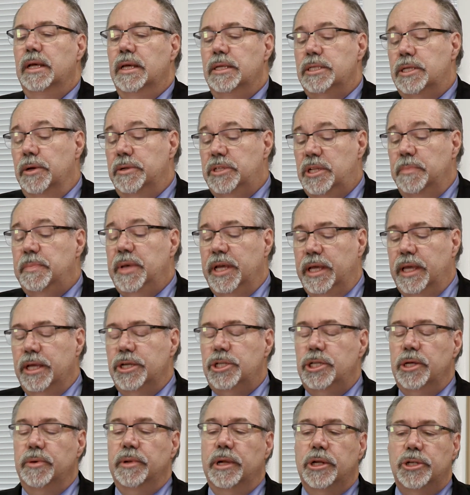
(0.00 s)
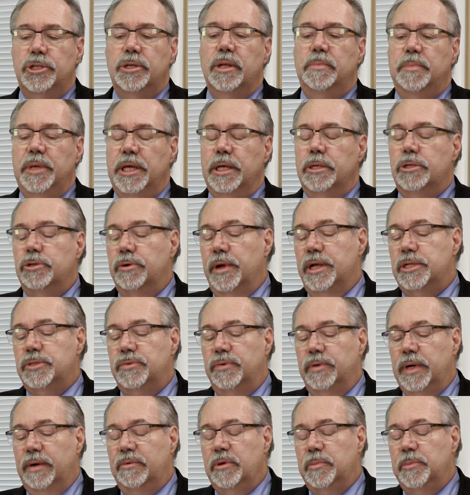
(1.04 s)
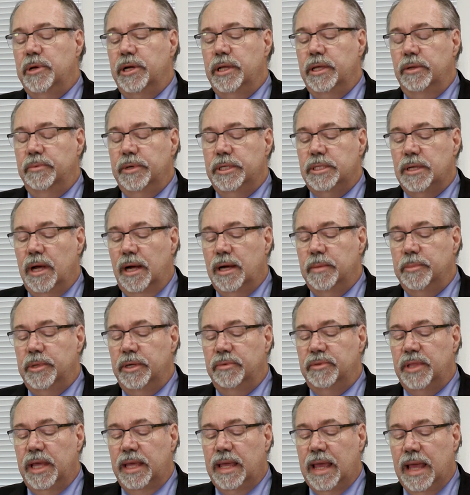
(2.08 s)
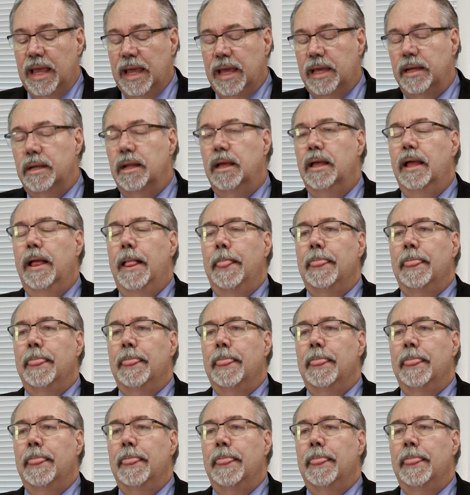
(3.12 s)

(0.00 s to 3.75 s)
So it's a big issue, and it should be addressed for everybody in retirement if they can,